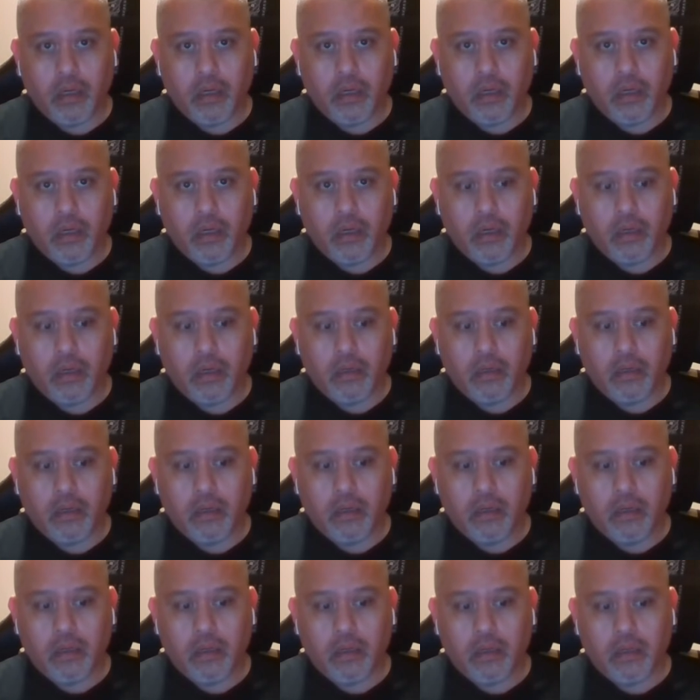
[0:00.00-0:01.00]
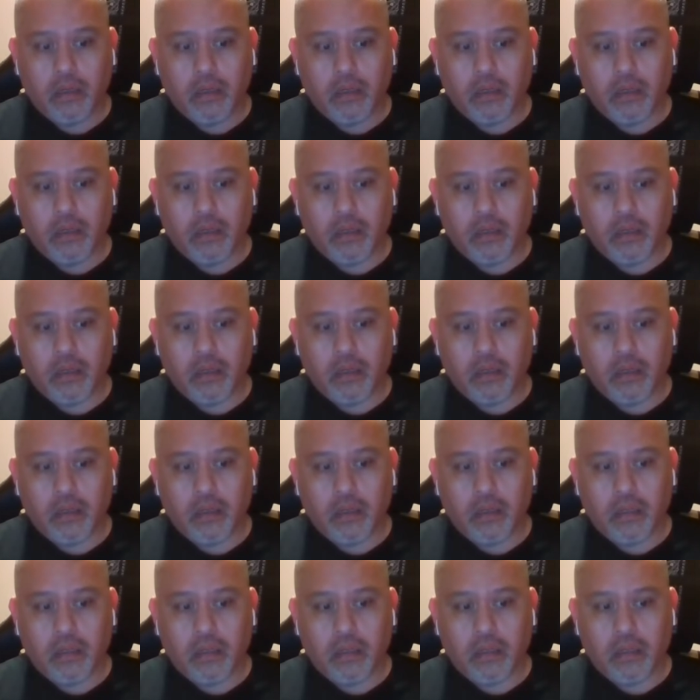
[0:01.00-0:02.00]

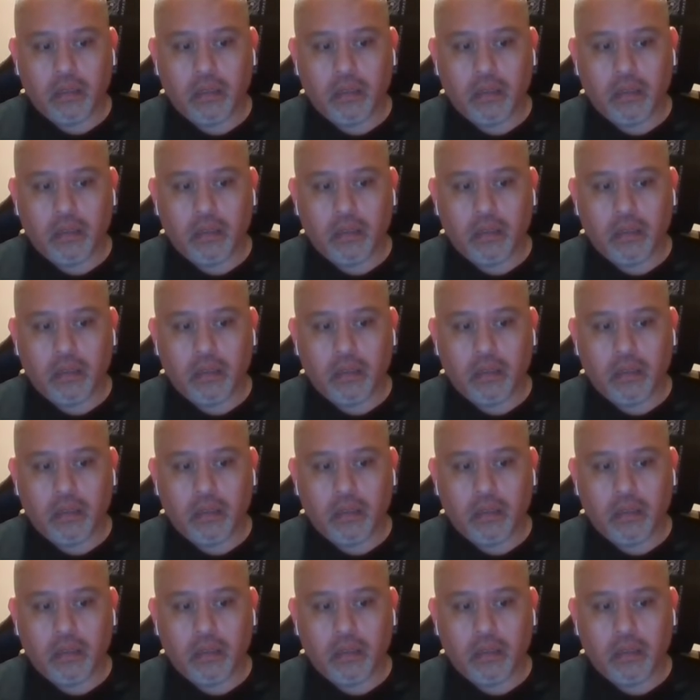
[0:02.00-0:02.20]
Nobody speaks.